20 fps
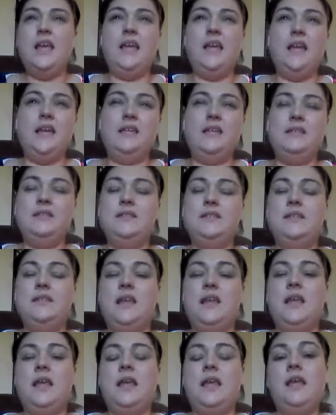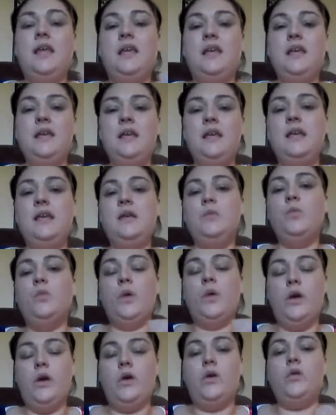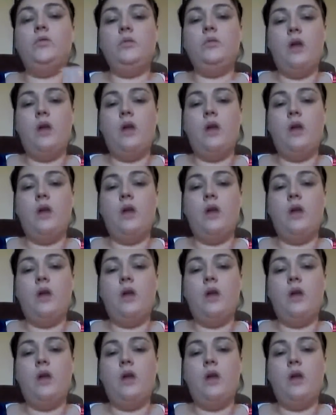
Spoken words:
is he will